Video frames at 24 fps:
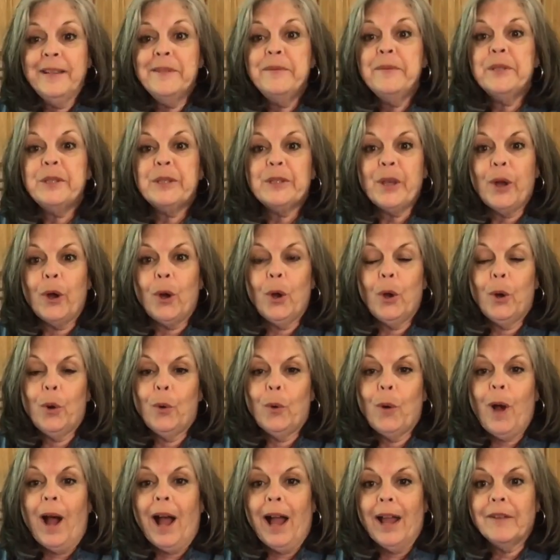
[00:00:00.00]

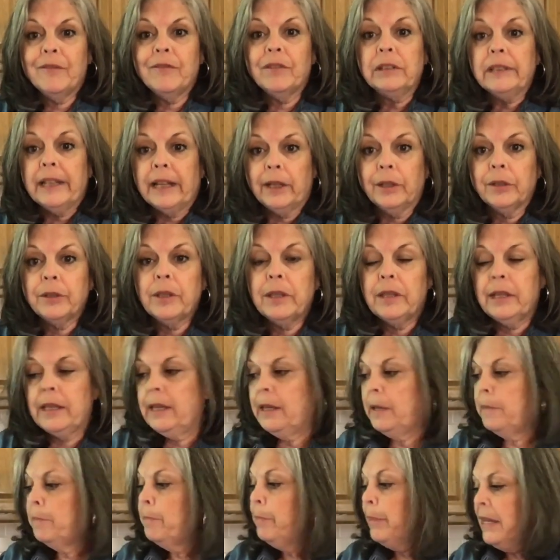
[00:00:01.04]
So I've allowed
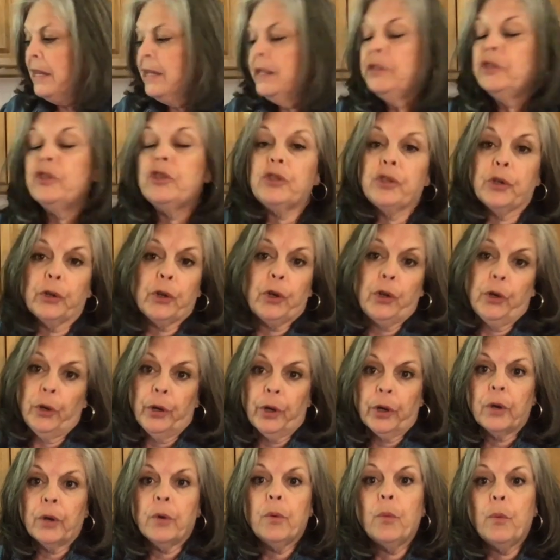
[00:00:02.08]
the beans to
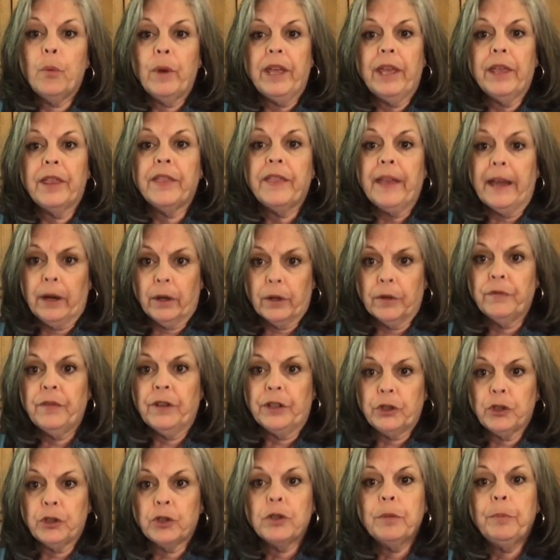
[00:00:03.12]
cook with our
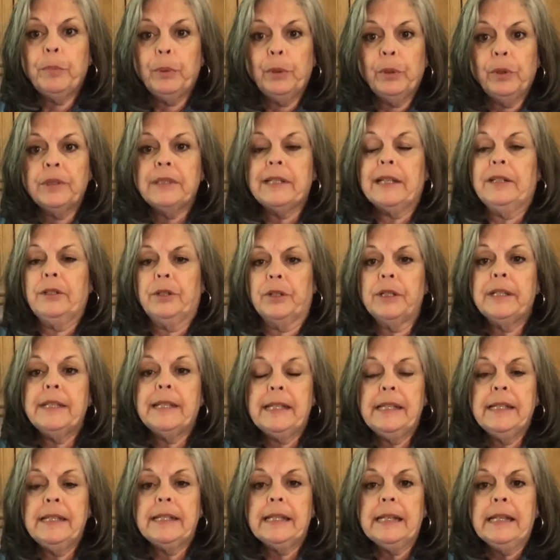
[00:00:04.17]
vegetables and our
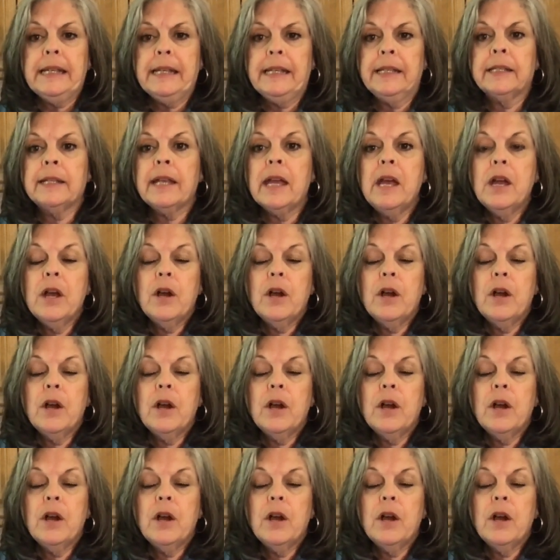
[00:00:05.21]
seasonings